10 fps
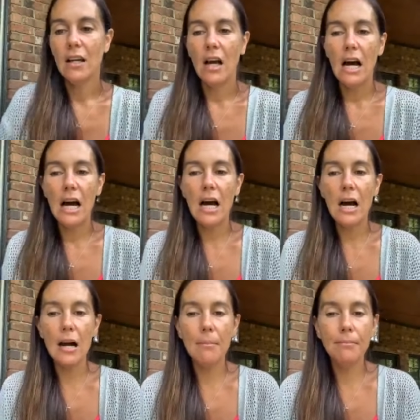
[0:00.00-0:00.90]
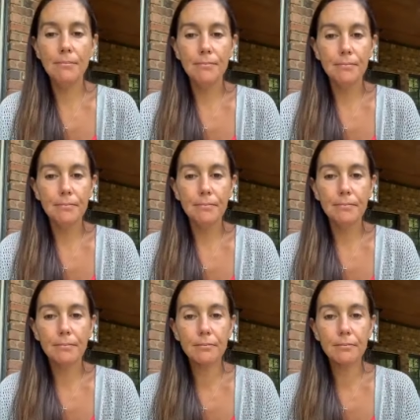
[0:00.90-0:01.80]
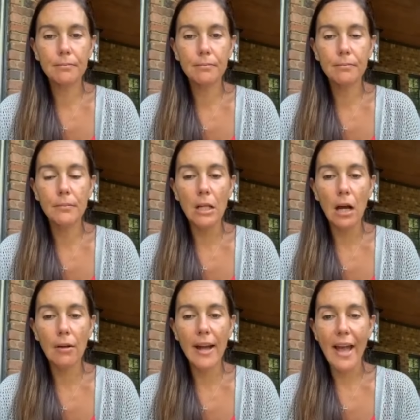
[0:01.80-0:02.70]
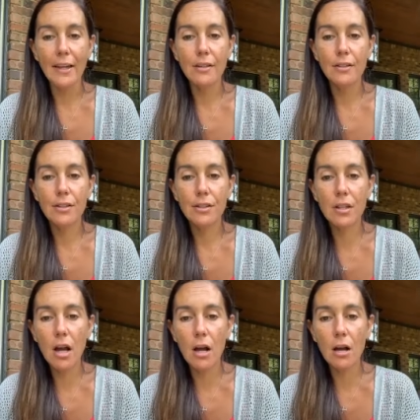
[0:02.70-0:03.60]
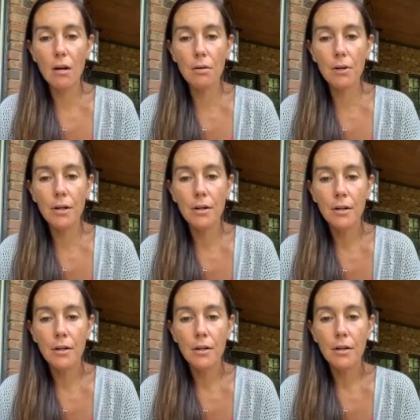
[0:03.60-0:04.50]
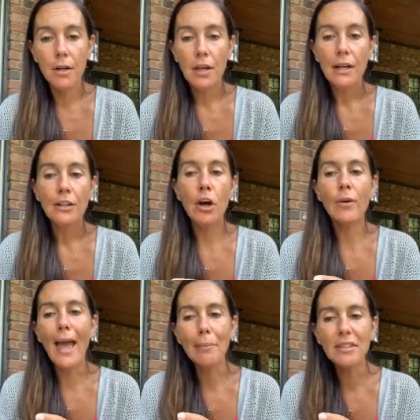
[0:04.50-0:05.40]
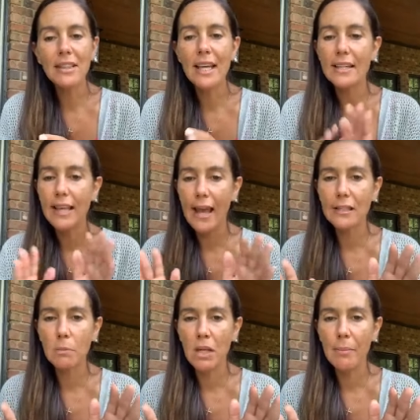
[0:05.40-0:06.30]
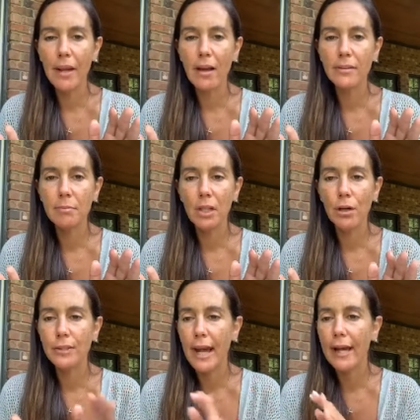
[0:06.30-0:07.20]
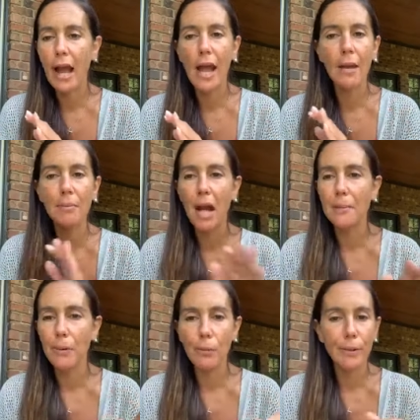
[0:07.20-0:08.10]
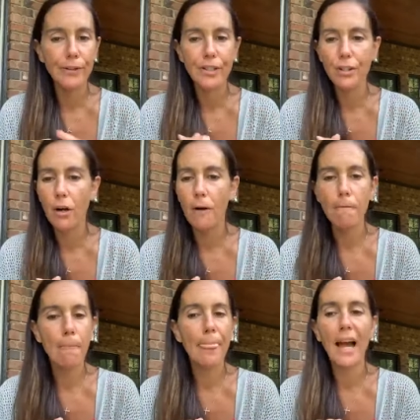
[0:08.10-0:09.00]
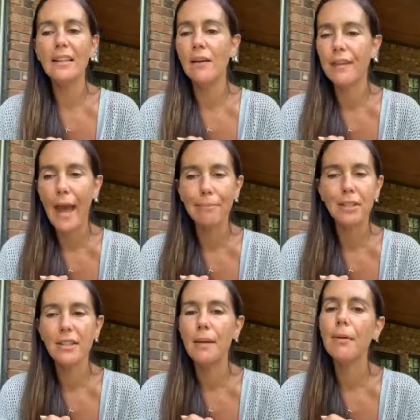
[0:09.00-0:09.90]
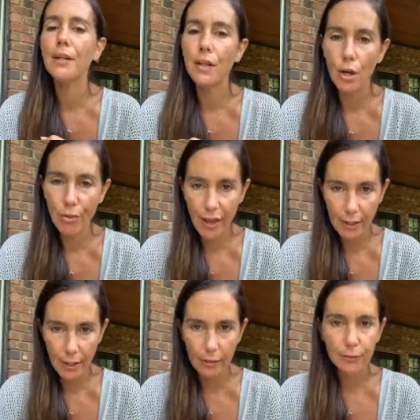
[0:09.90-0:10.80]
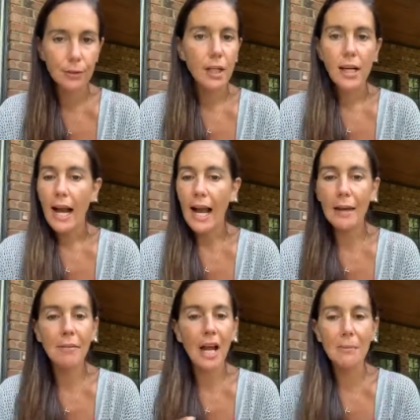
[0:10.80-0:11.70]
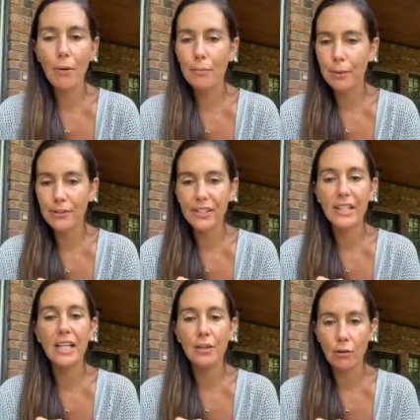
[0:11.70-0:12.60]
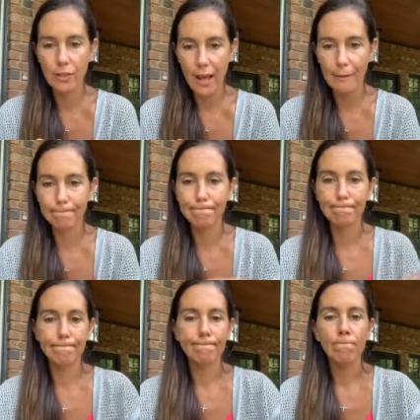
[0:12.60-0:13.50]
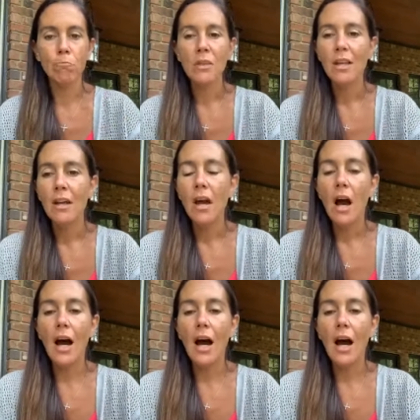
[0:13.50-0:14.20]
Um. Okay. So, no, Captain Lee has asked me to be on Below Deck. I am not a boat person, y'all. I love Captain Lee, but no, thank you. I am not a boat person. He knows that.